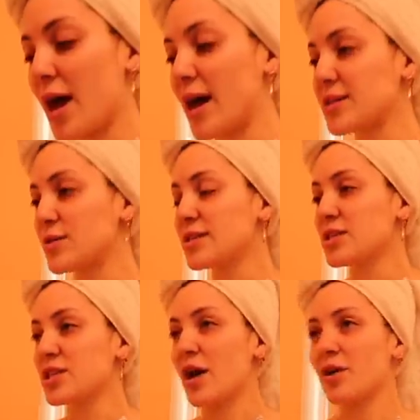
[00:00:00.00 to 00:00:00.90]
As I was in the
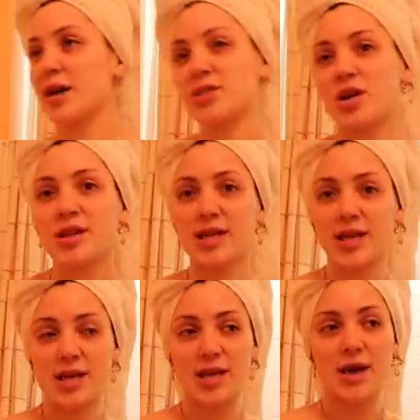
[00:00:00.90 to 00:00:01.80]
shower, I started
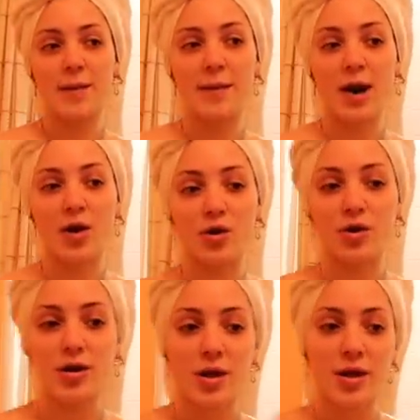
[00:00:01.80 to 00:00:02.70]
thinking about